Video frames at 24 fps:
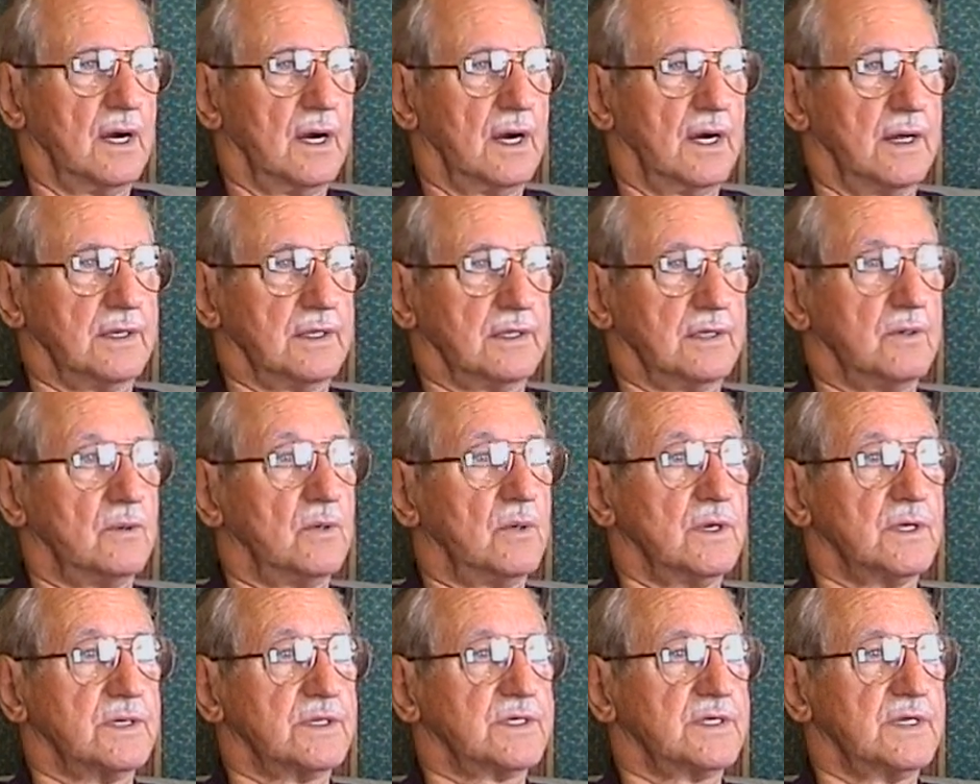I don't hmm.
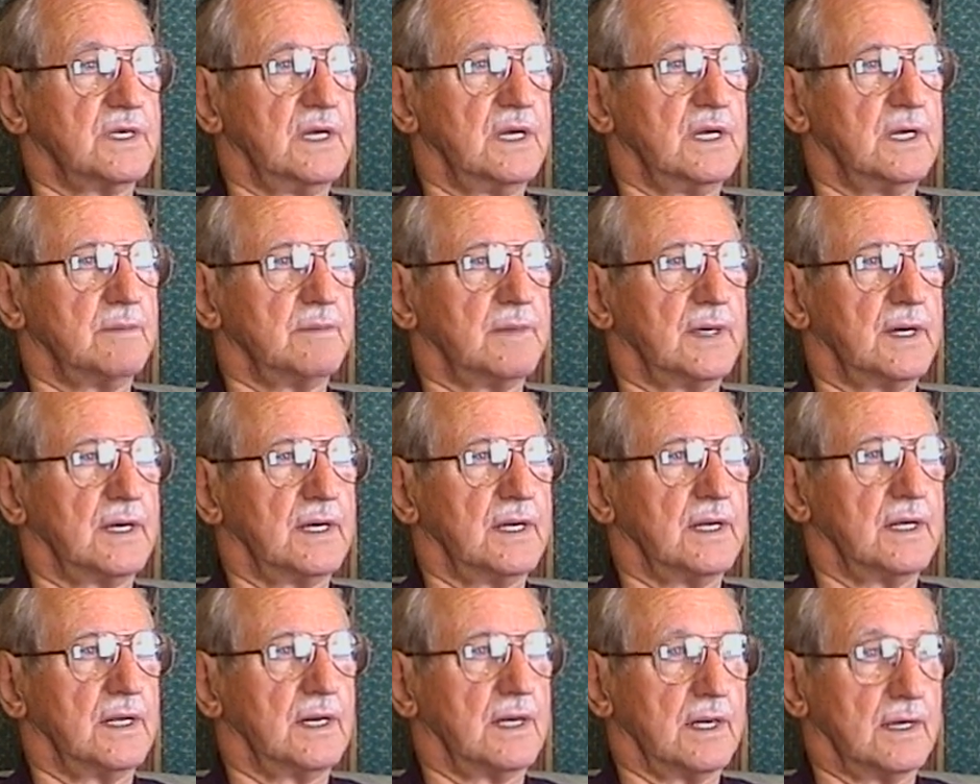want to see
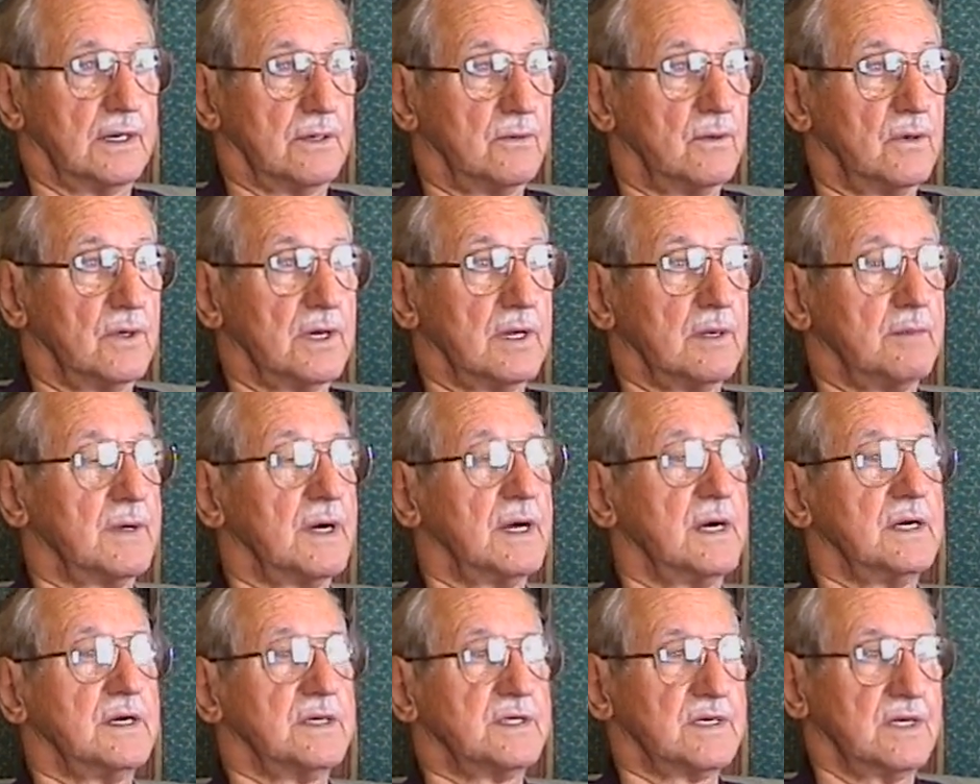anybody, and I don't want
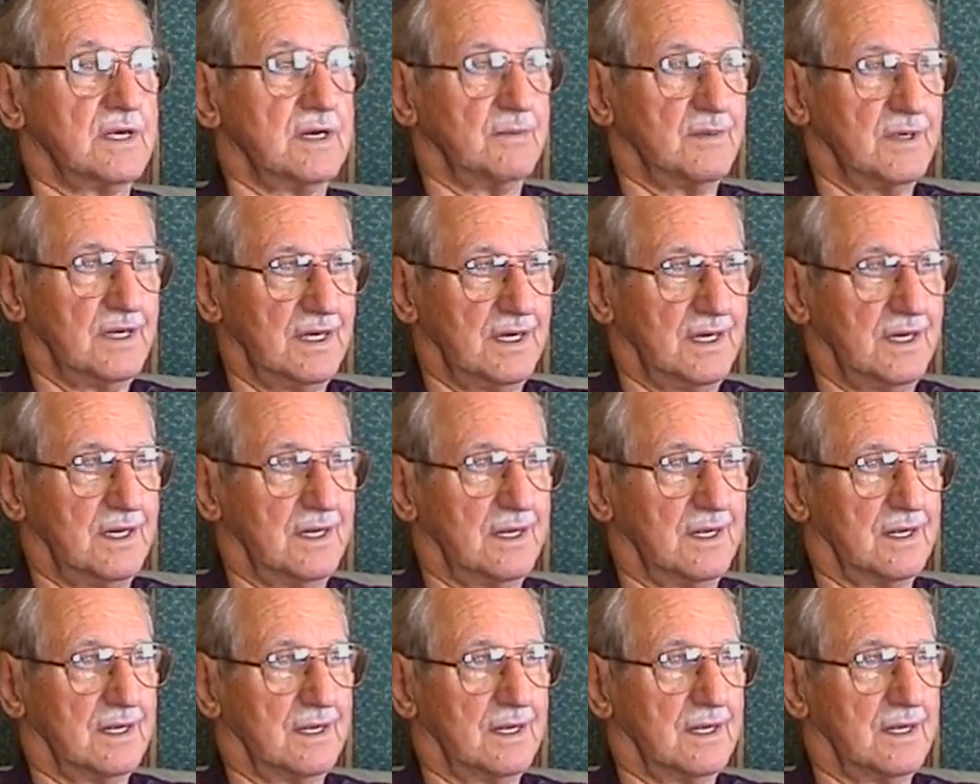anybody to see me.
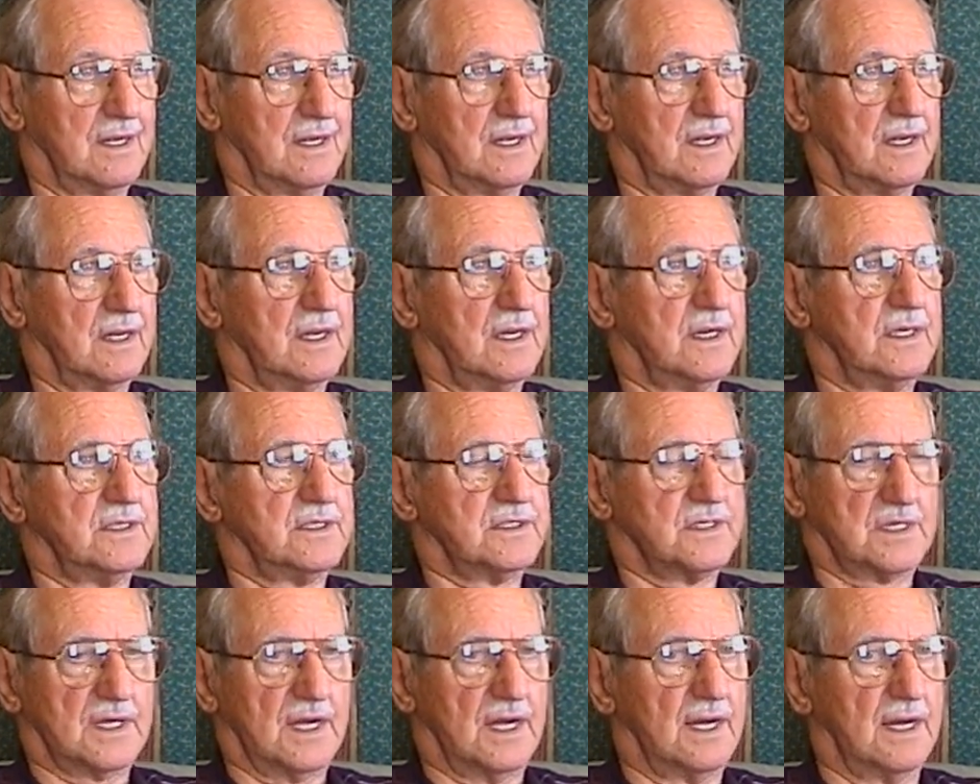Oh.
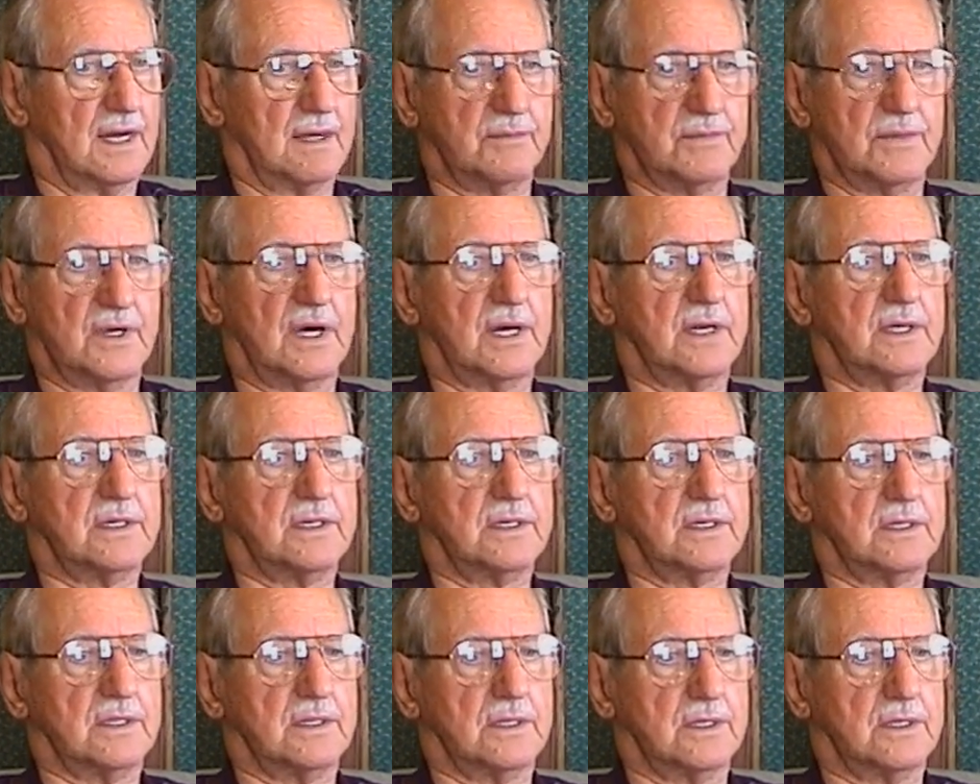She said, I am not
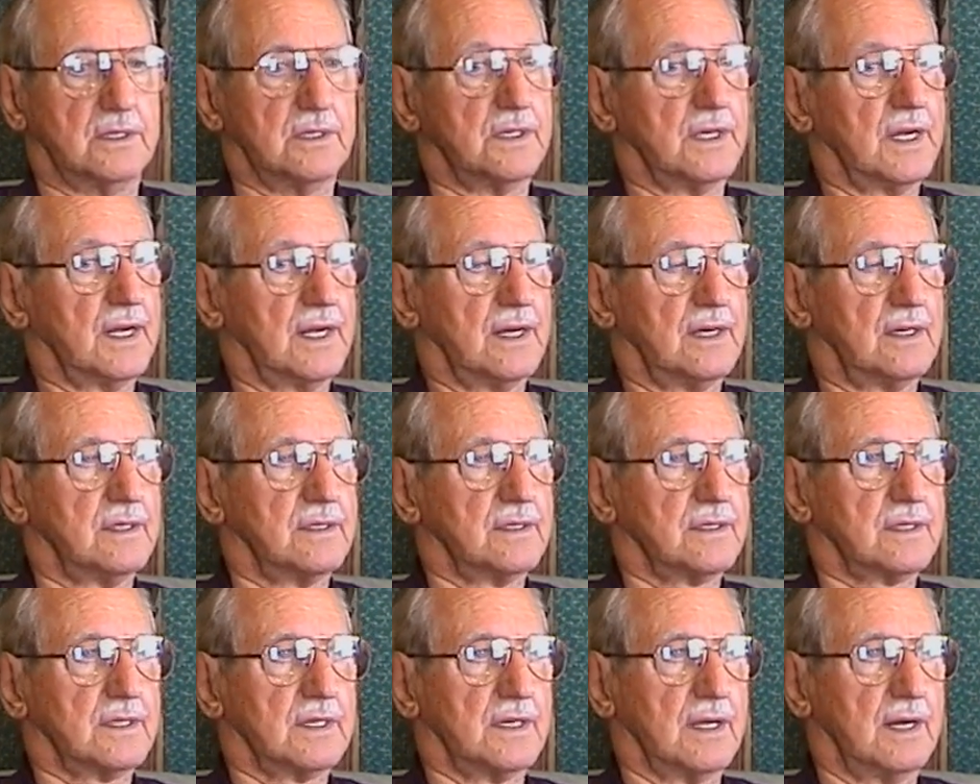in good
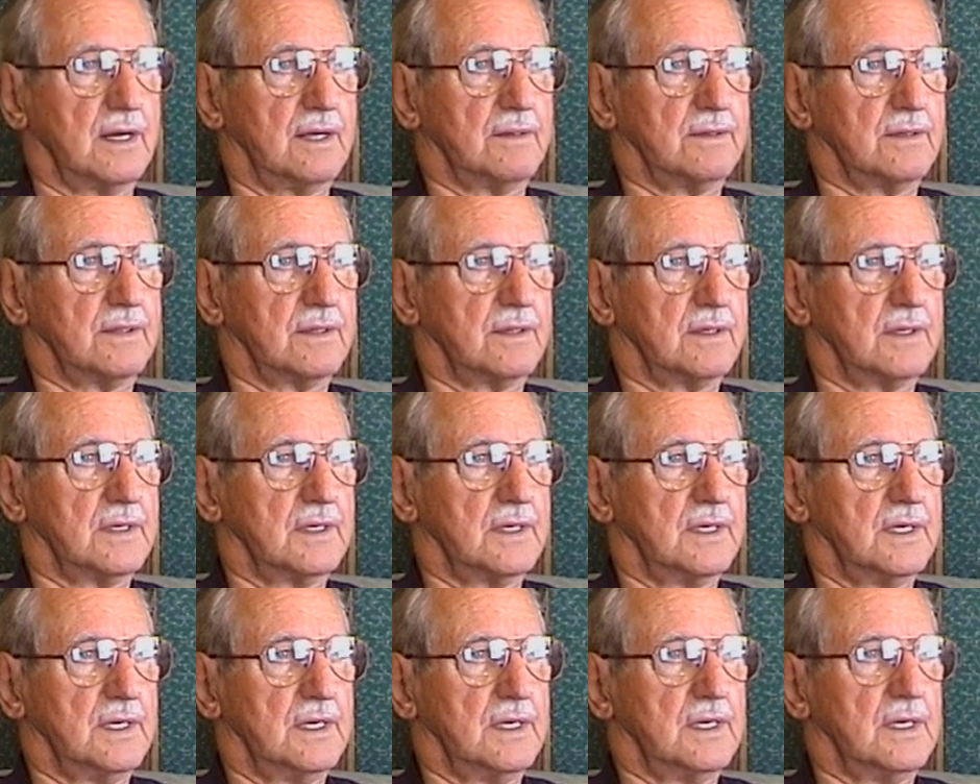health, and I
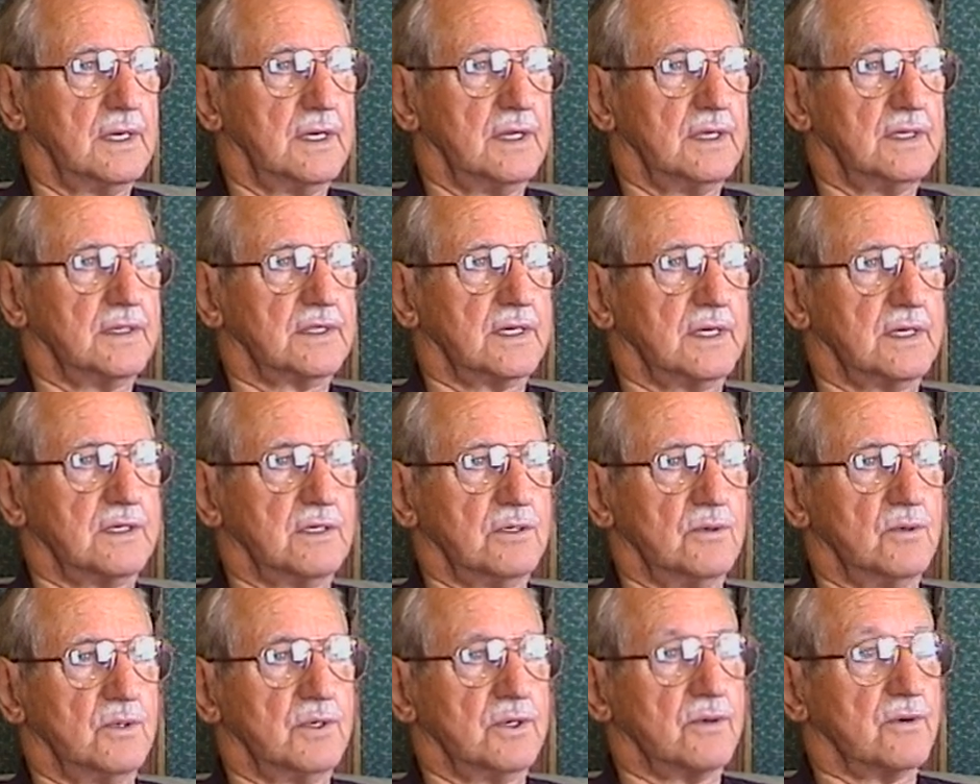said,
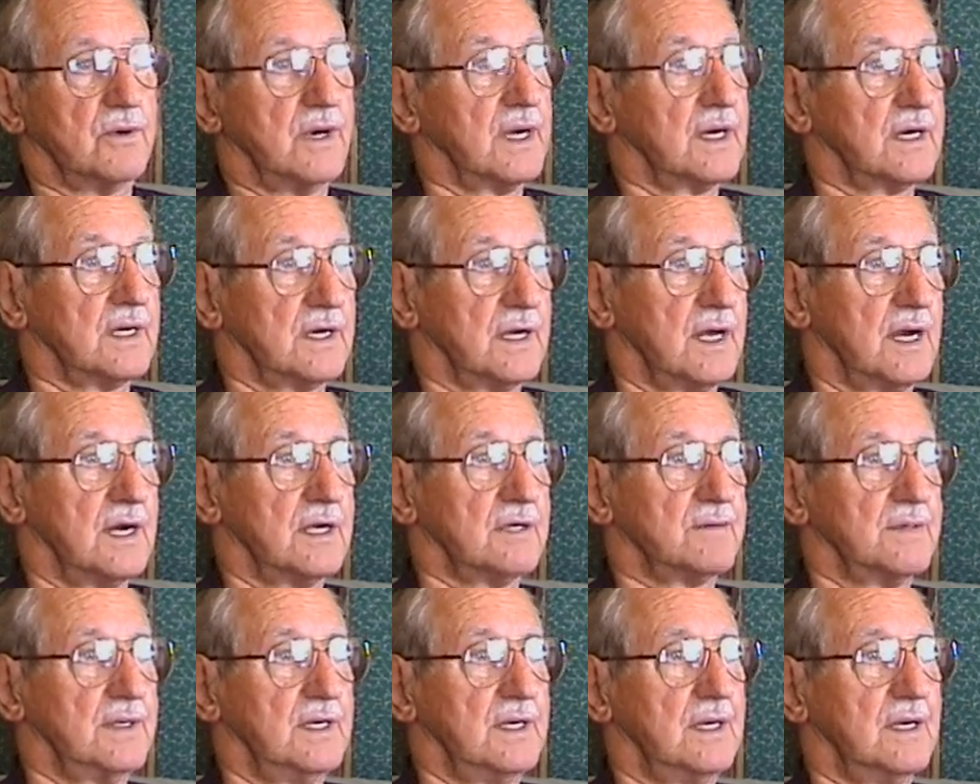you wouldn't
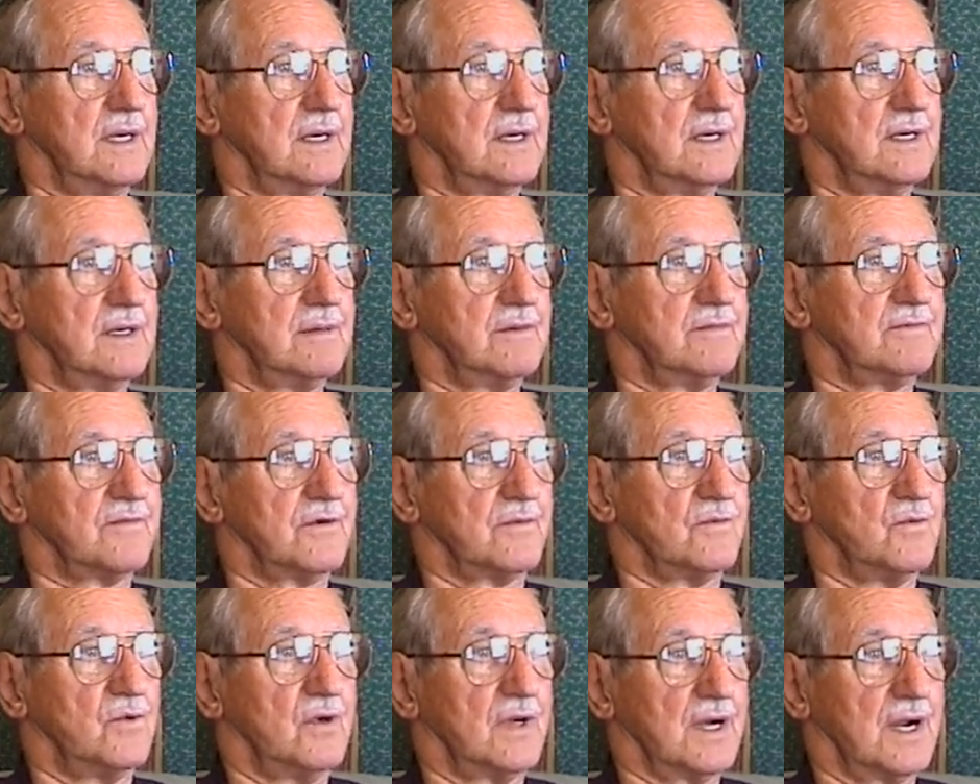recognize me
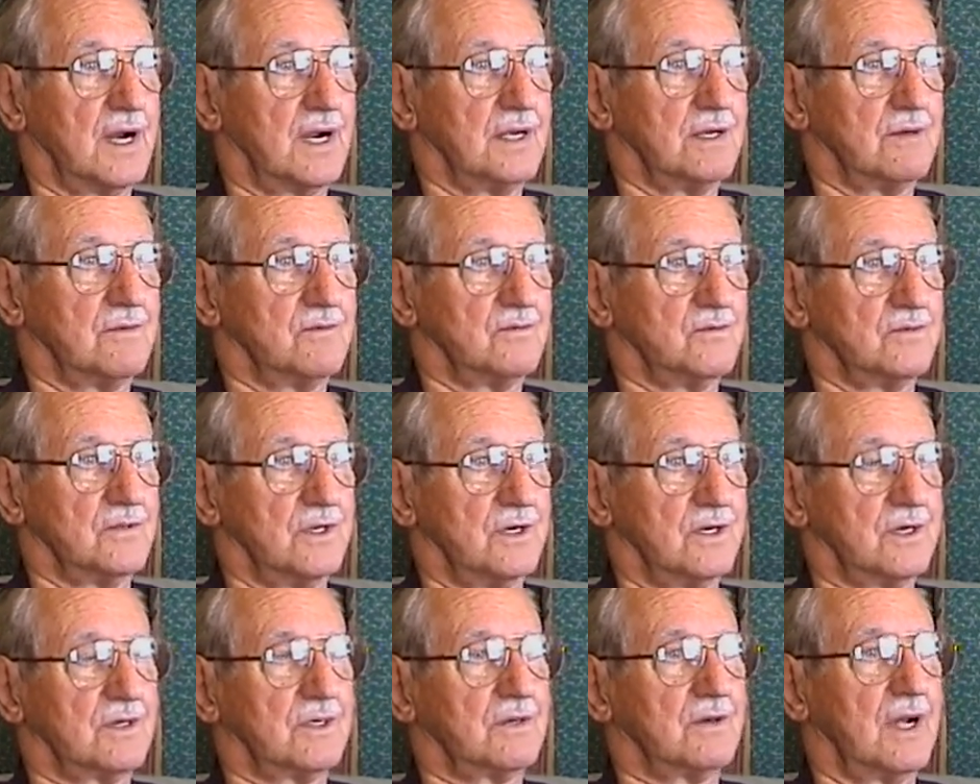from what oh. I
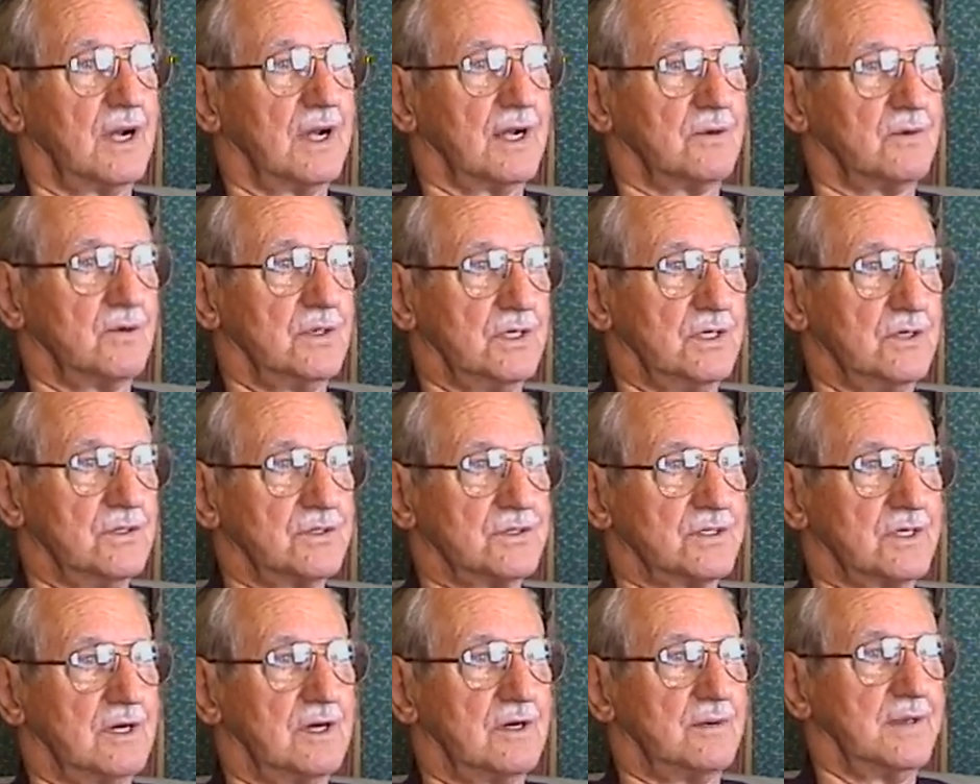looked like when you
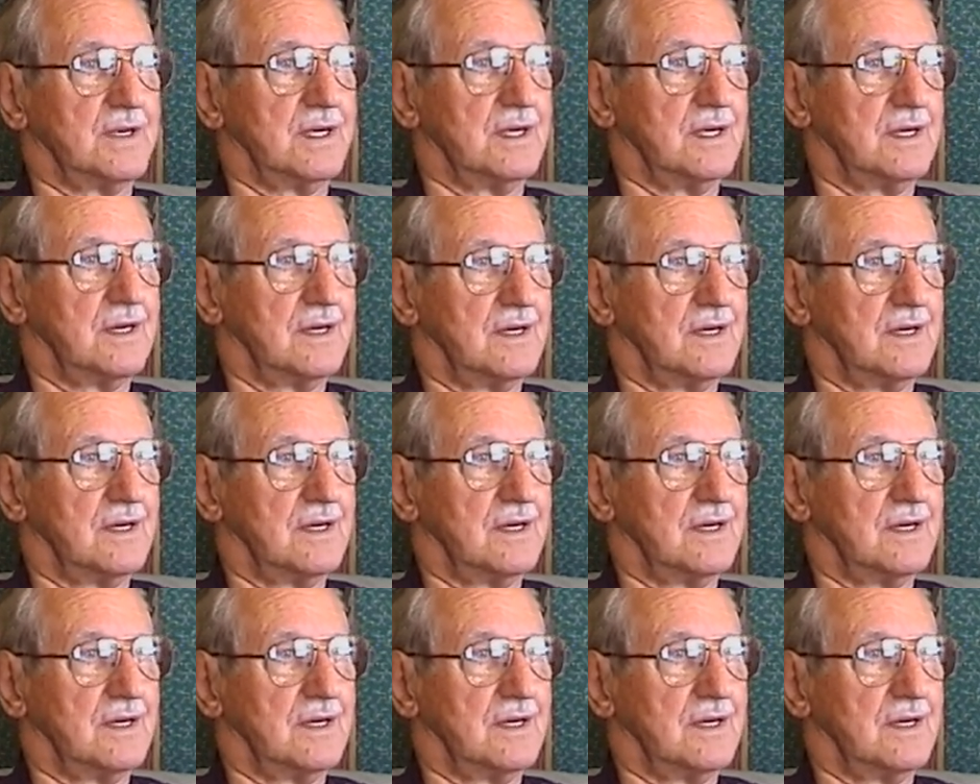saw me.